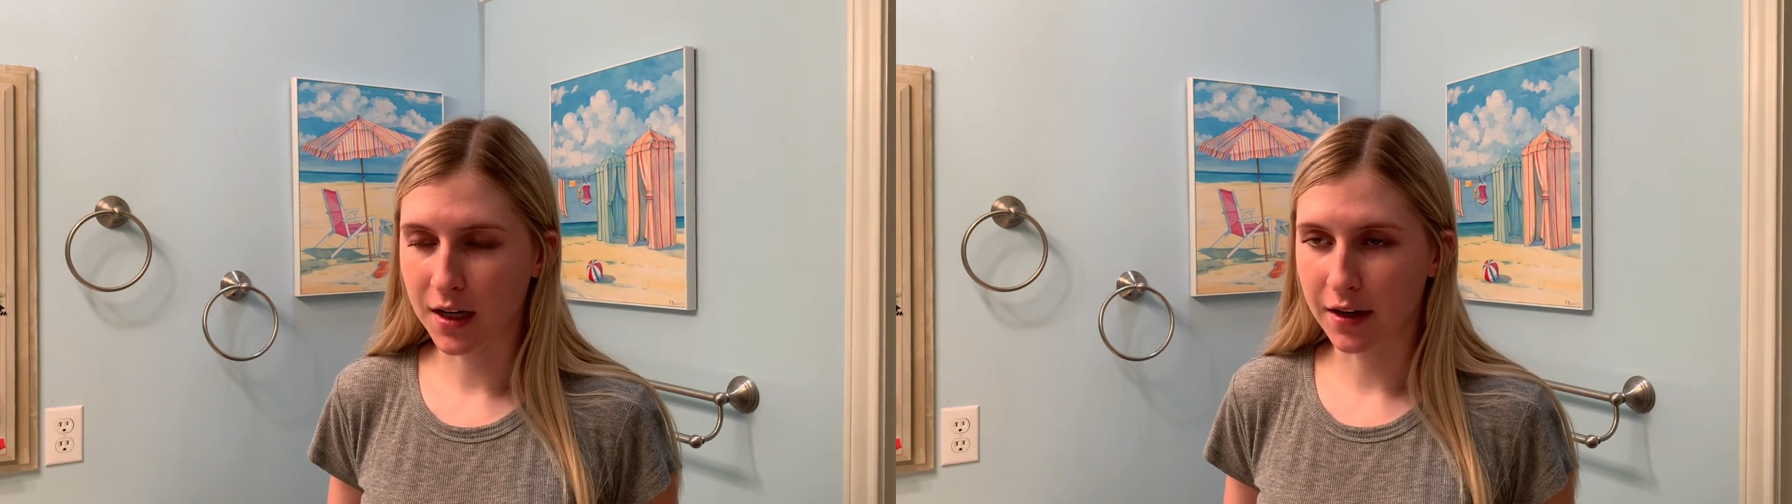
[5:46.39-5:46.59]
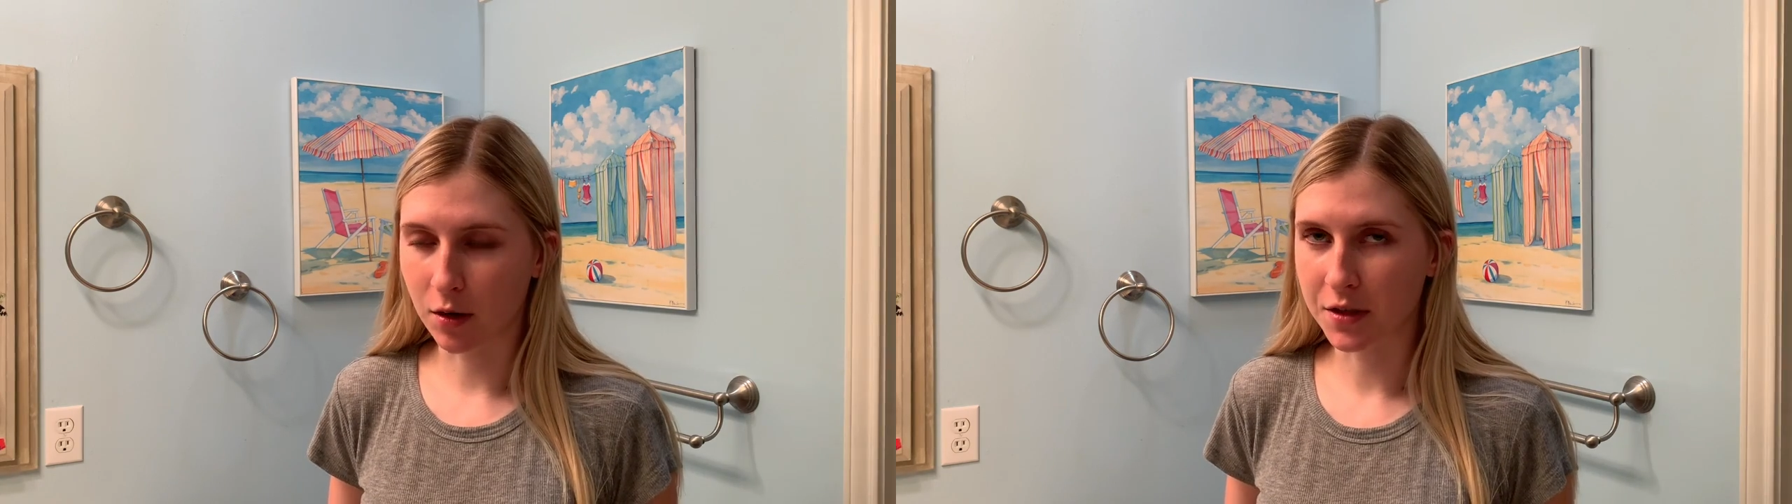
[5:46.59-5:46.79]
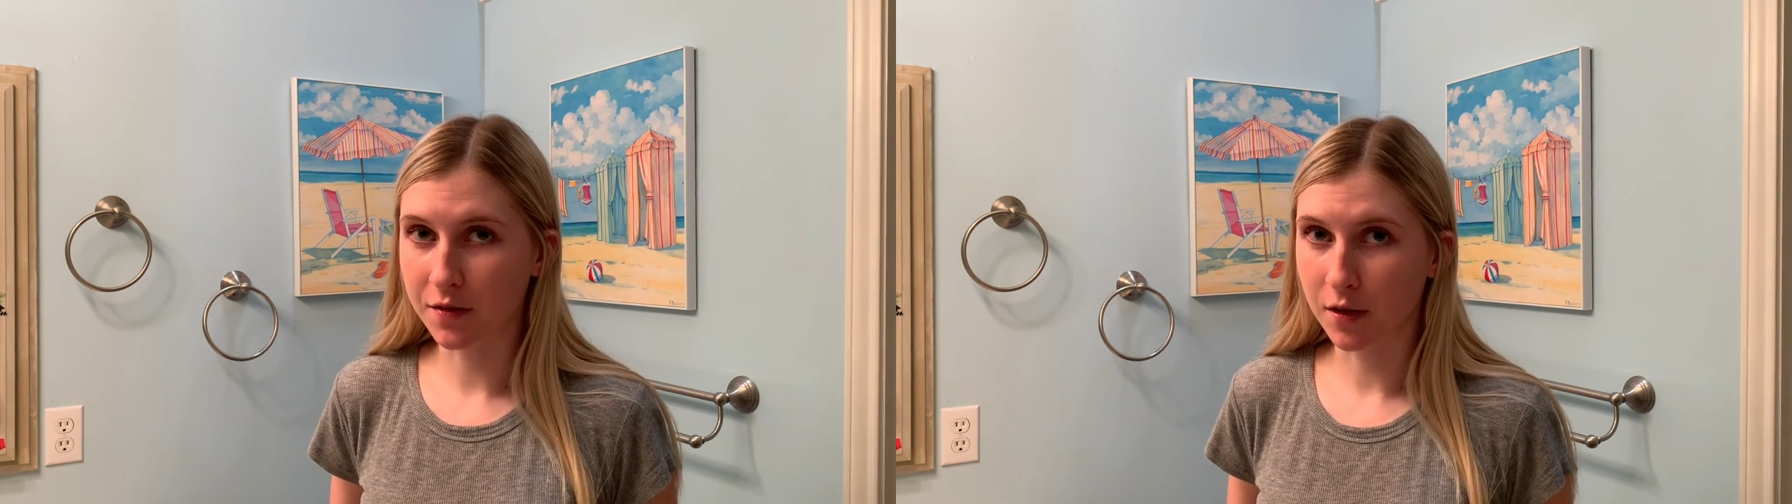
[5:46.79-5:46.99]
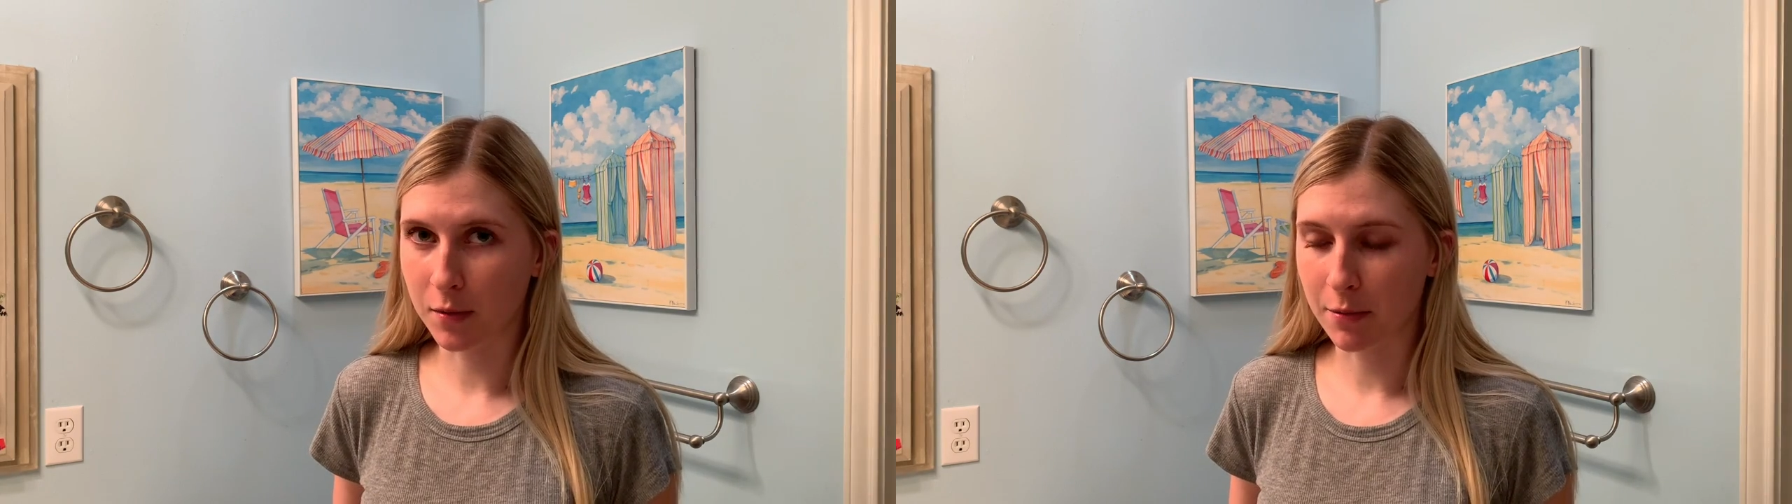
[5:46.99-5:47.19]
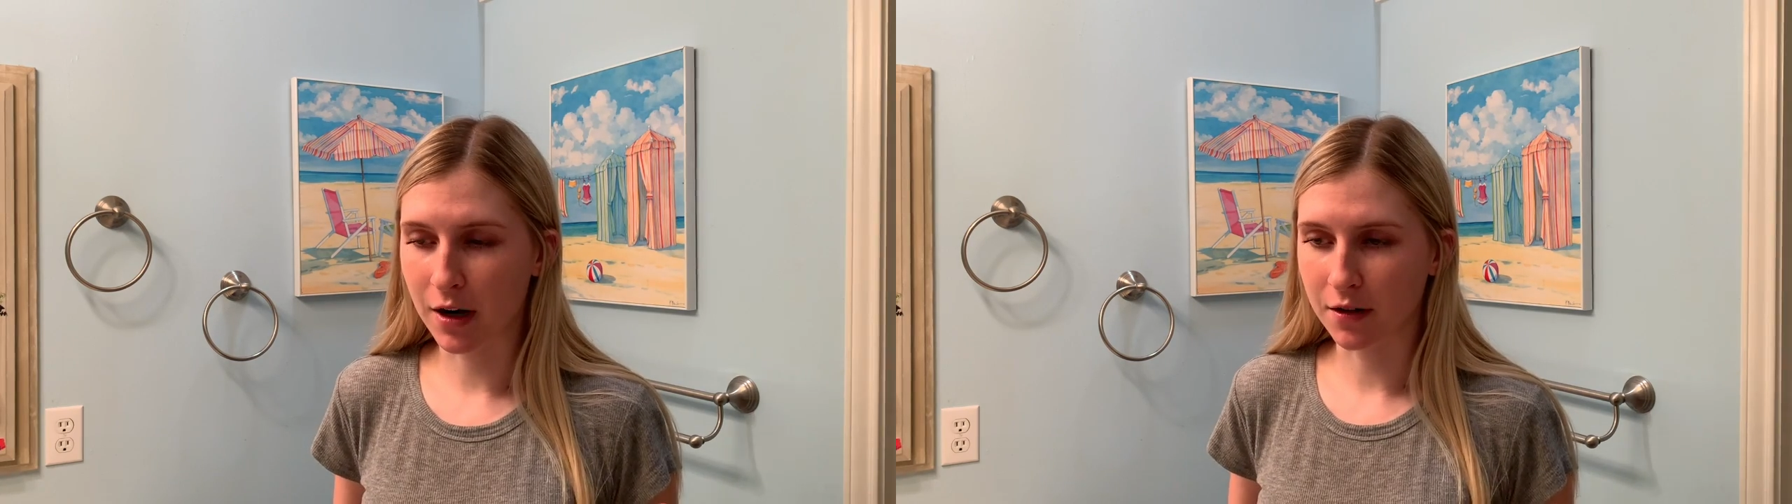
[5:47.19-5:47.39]
I always fill in
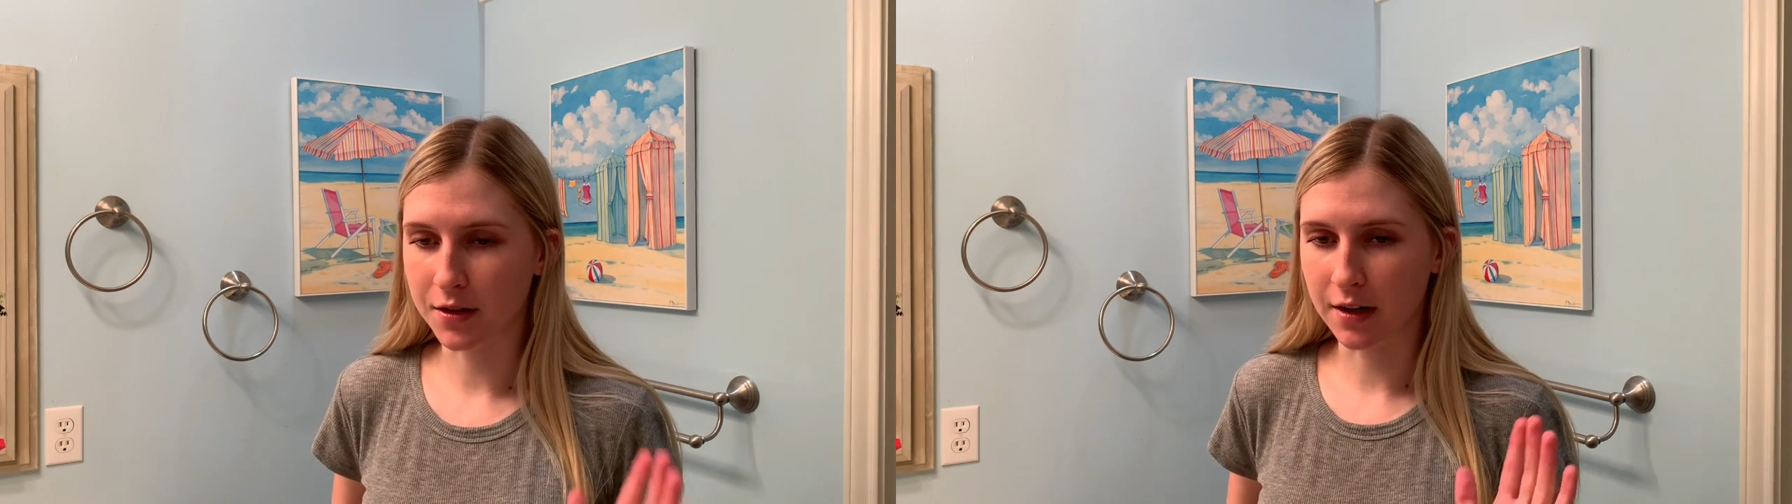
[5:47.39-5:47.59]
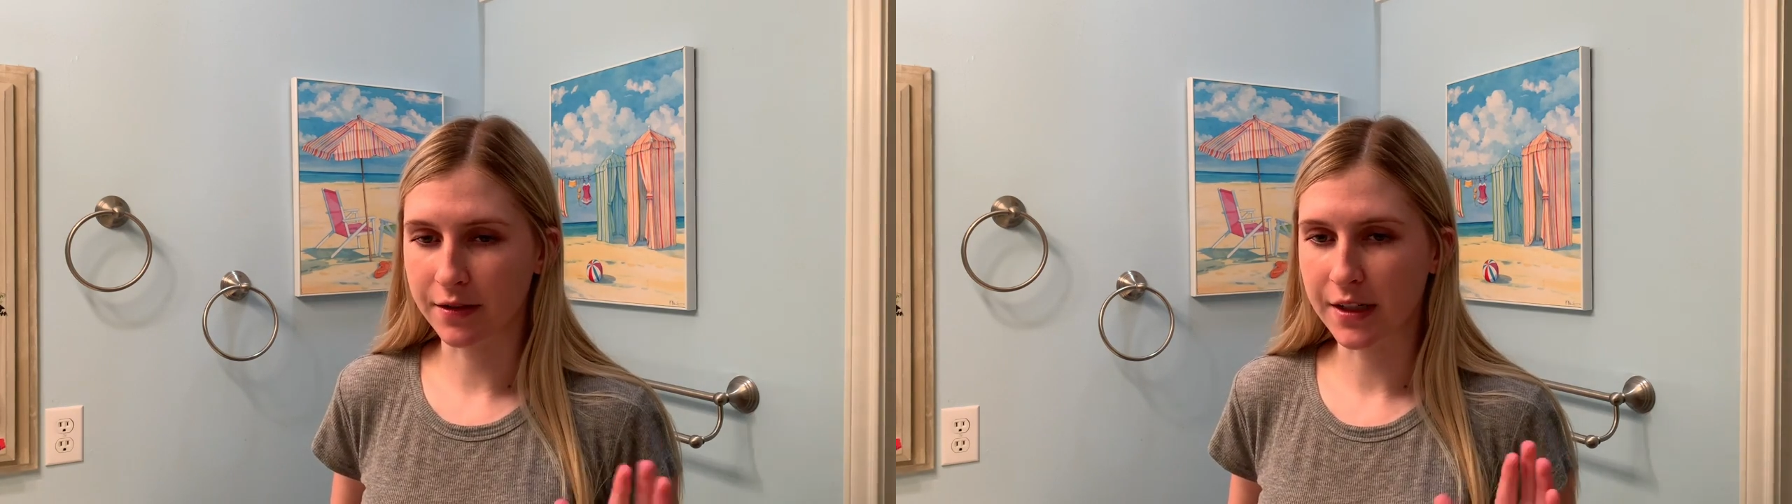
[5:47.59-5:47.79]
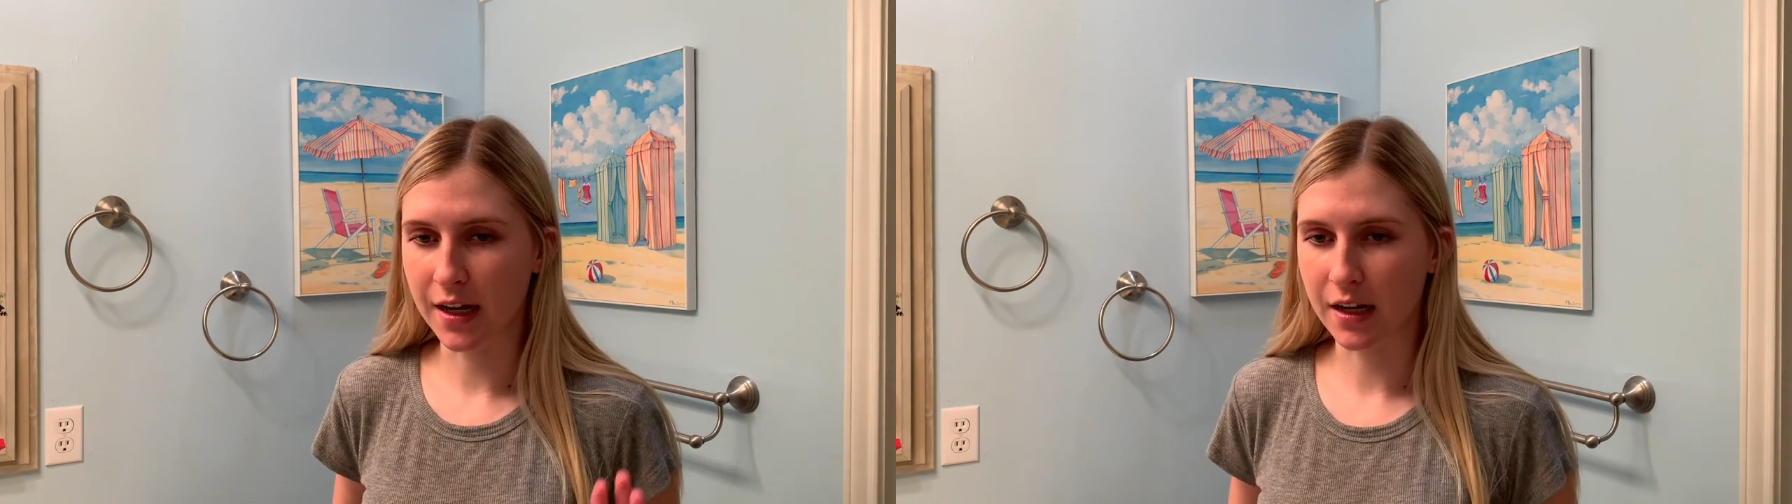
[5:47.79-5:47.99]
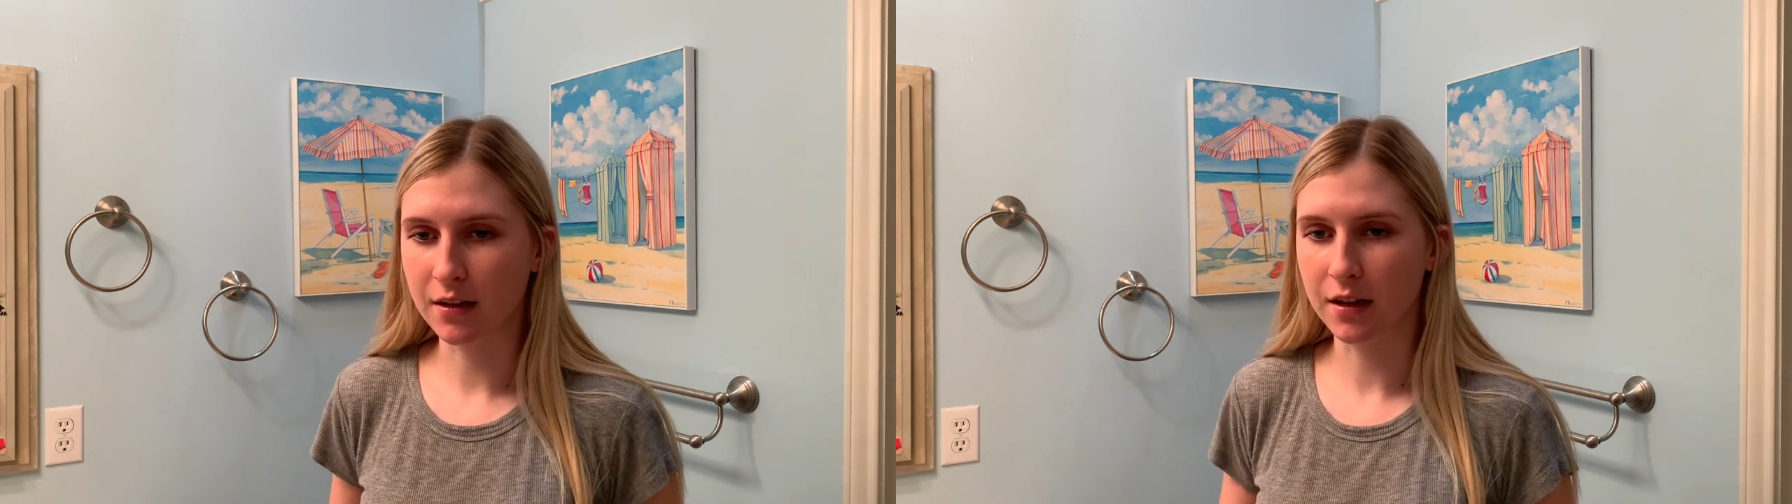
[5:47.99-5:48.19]
my brows every day.